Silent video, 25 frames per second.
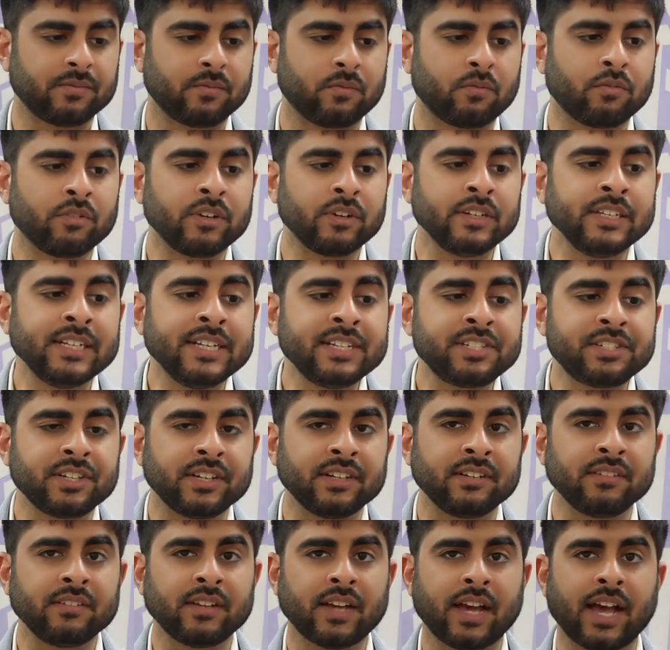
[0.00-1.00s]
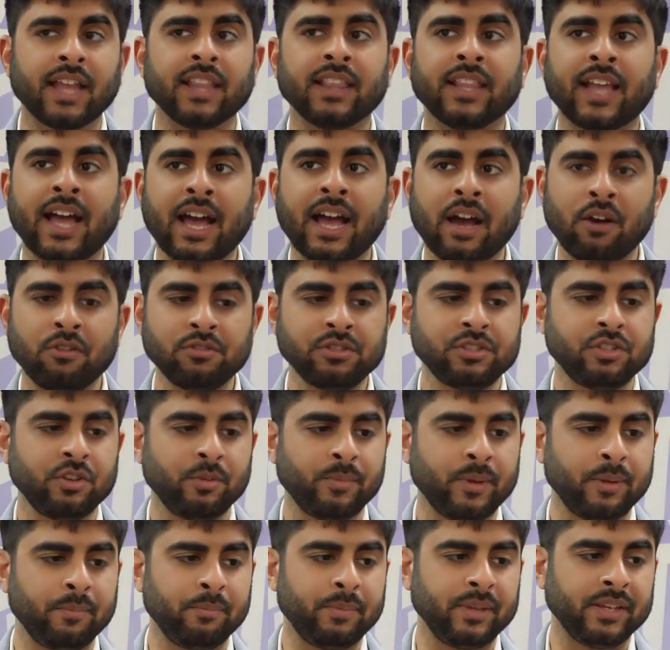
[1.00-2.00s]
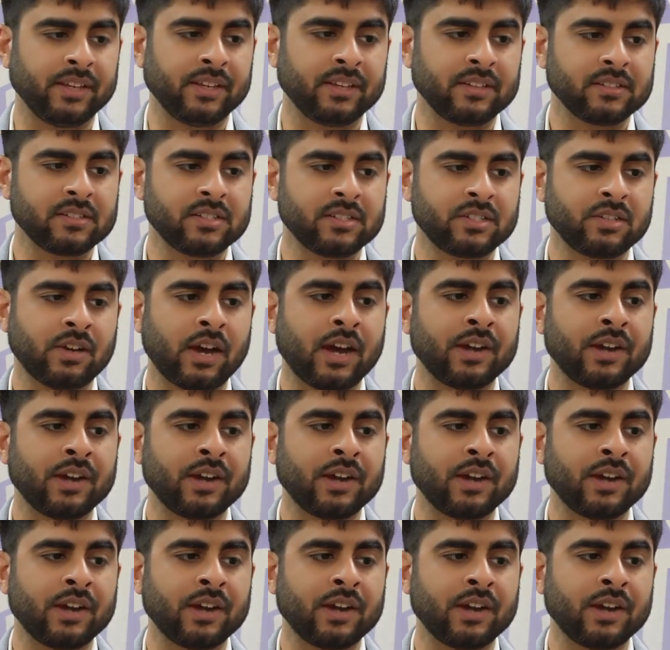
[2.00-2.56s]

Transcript: Religion allows human beings to